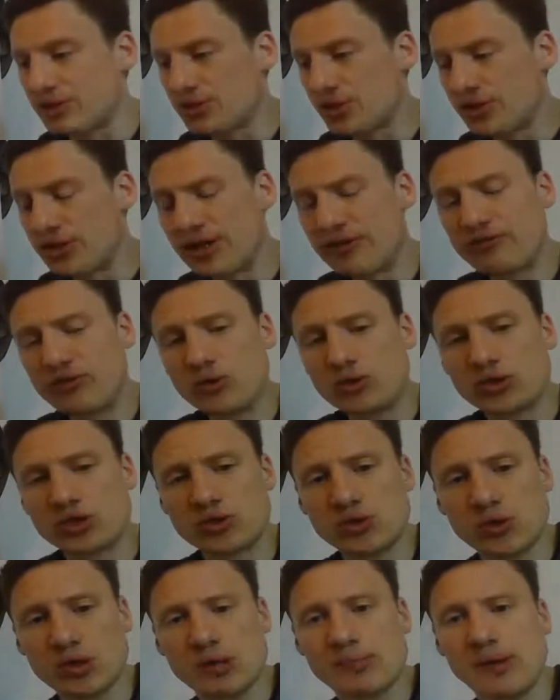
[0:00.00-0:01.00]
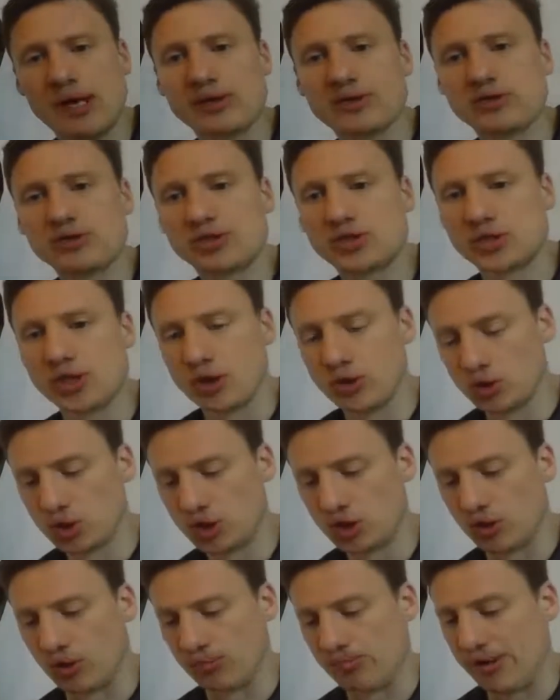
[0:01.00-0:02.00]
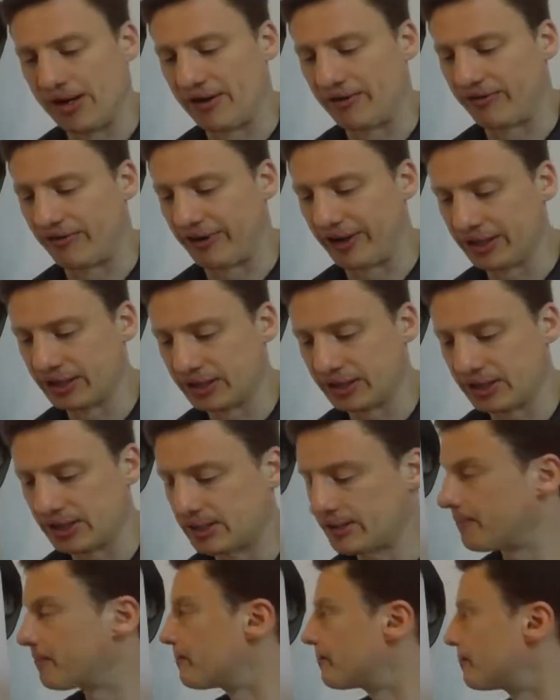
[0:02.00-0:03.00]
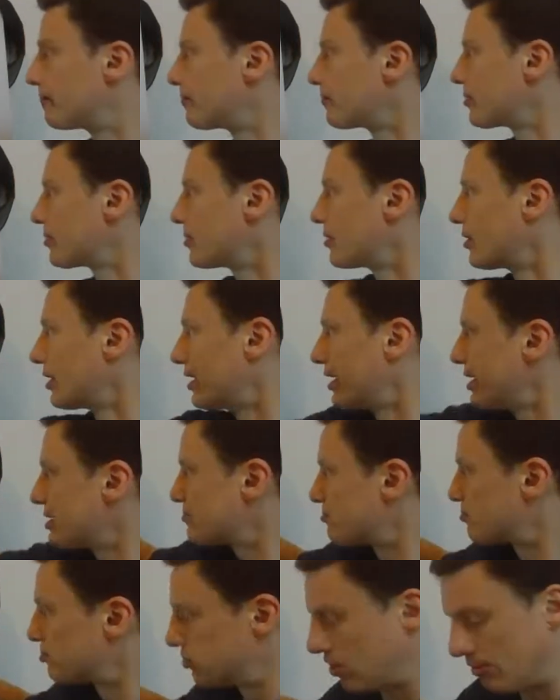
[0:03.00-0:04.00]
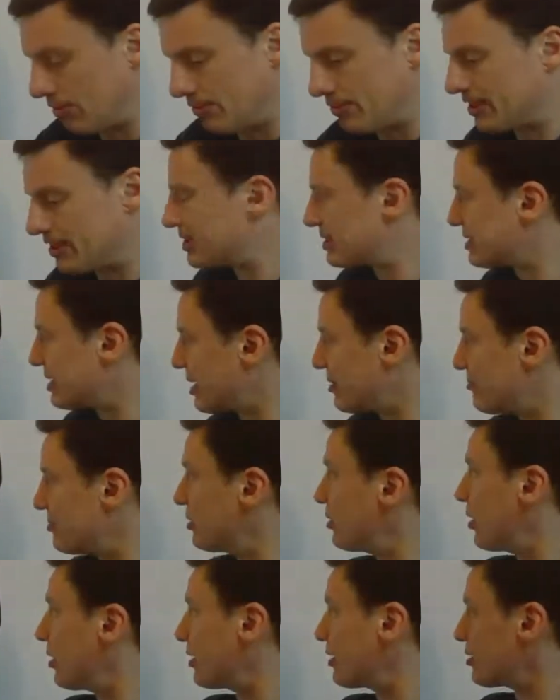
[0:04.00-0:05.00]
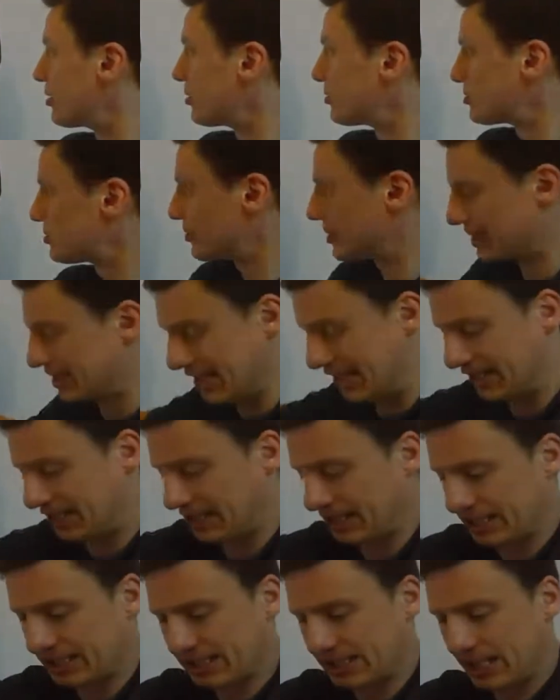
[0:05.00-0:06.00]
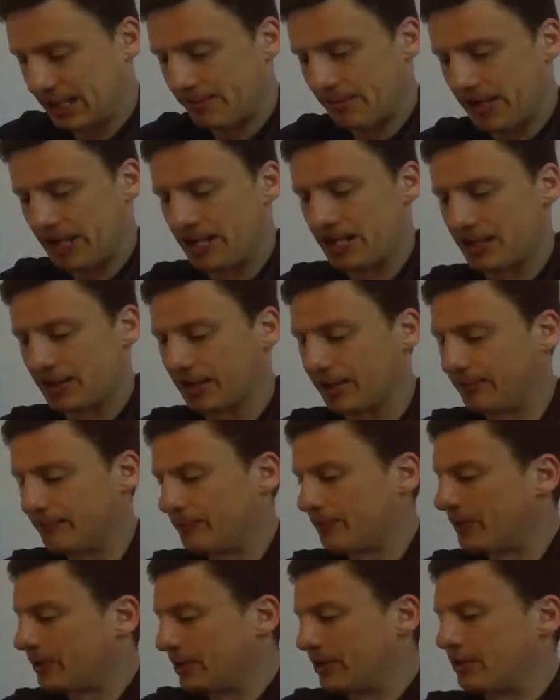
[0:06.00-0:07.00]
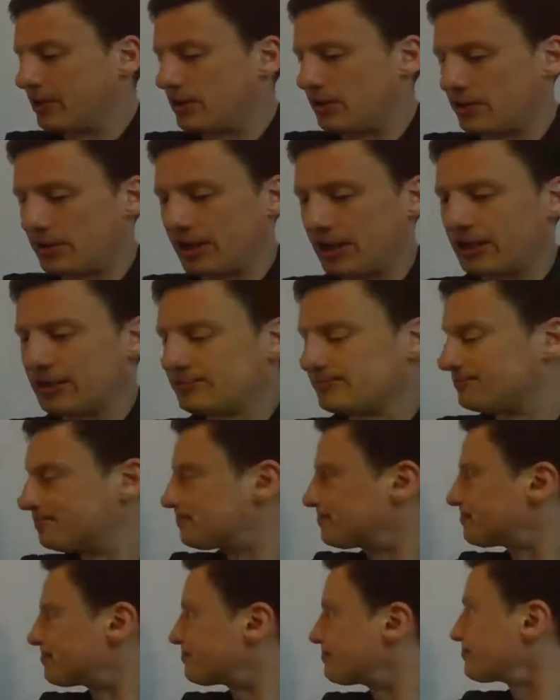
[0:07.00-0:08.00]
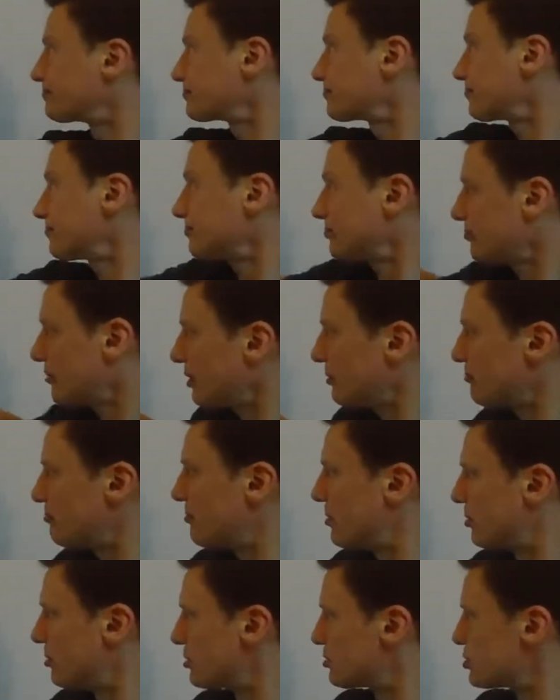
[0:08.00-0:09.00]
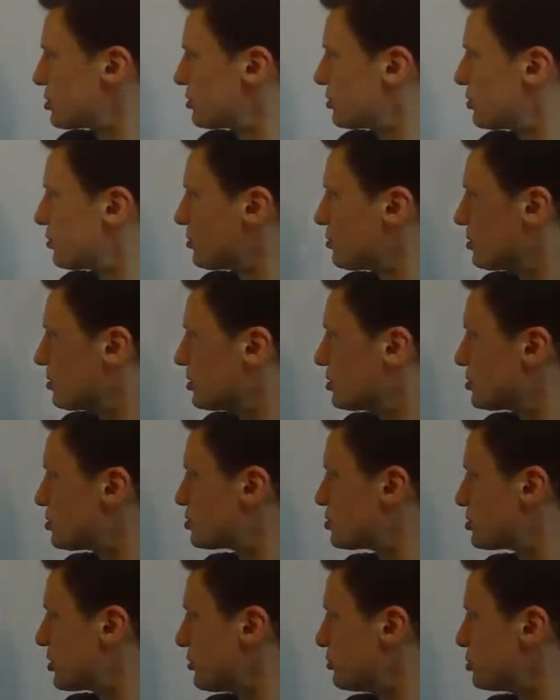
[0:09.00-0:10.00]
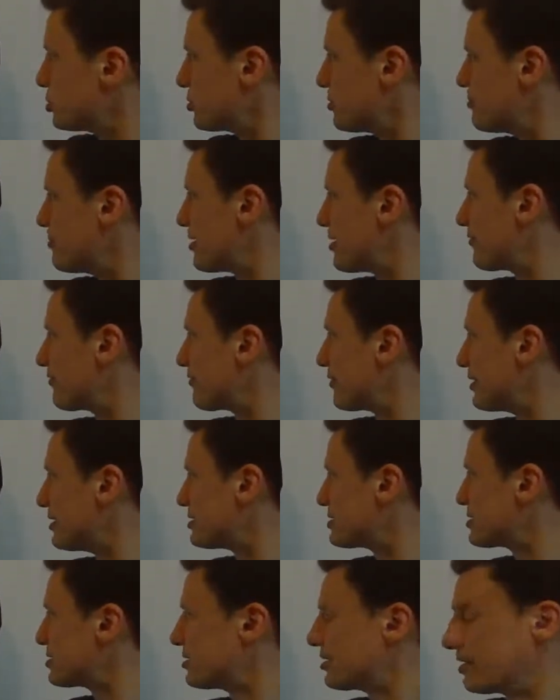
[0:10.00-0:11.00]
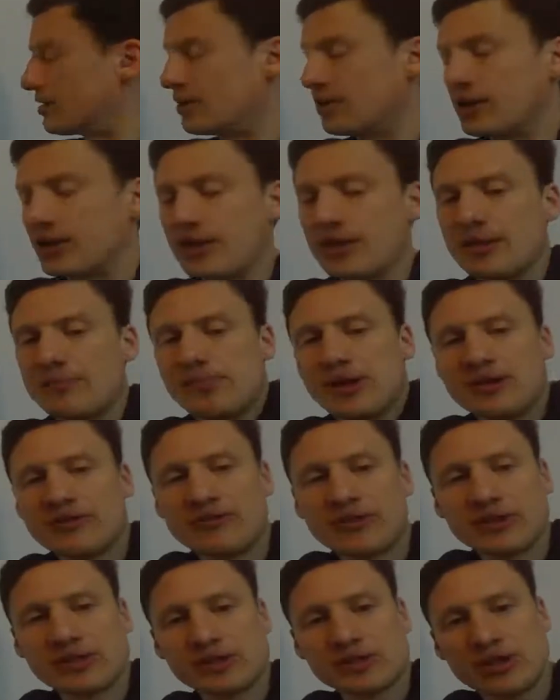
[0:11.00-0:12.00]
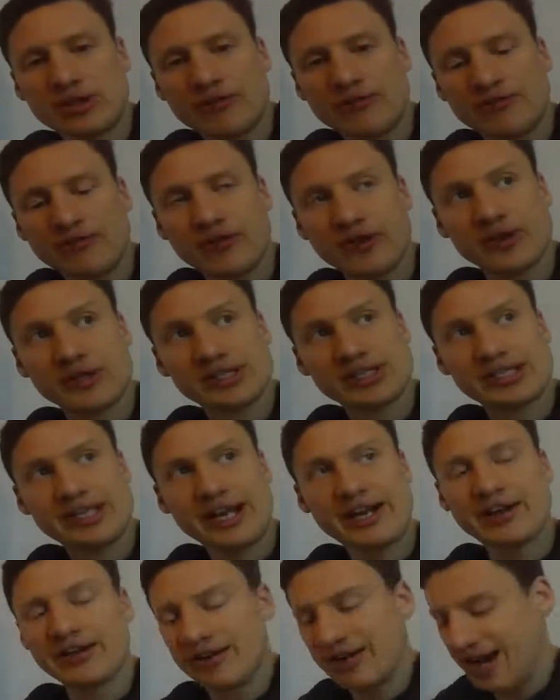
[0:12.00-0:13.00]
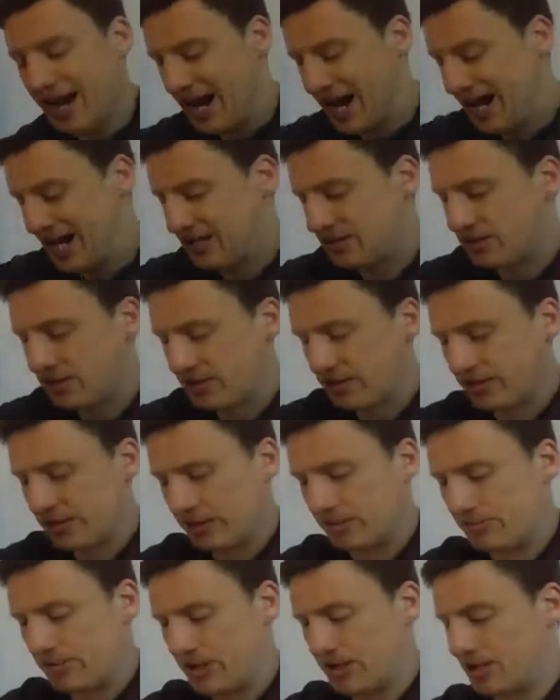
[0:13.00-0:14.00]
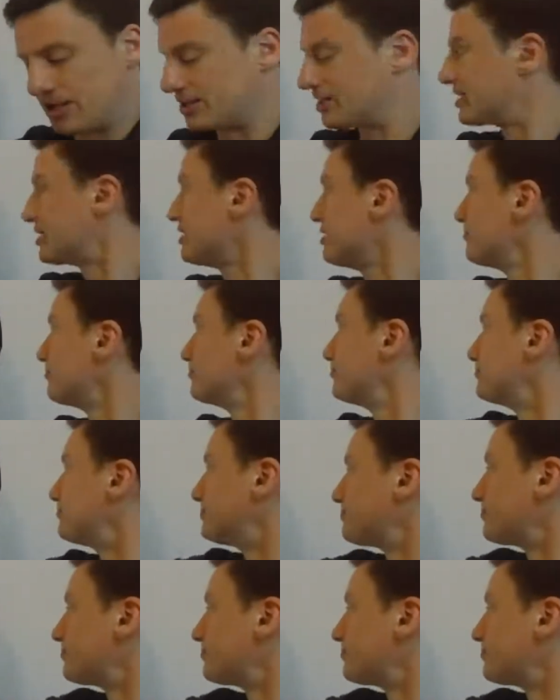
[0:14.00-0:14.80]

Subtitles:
So therefore, to talk about social benefits, it's probably the same line, and I'll do exactly the same here, okay? Marginal social benefits, the benefits to the first, second, and third party